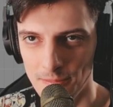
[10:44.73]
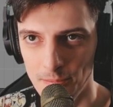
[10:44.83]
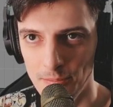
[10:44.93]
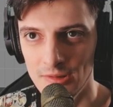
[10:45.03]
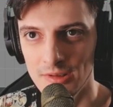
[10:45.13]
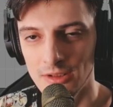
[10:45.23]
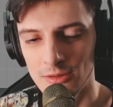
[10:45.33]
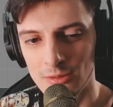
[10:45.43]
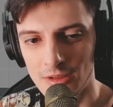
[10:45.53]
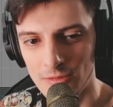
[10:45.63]

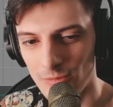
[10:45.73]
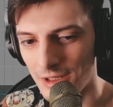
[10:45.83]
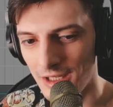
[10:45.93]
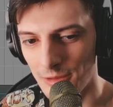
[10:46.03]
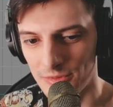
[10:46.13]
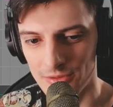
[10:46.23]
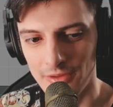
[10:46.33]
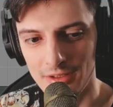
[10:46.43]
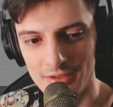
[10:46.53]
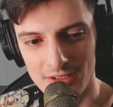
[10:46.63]
melancholic vibe to
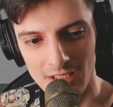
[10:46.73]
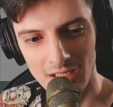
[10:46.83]
this.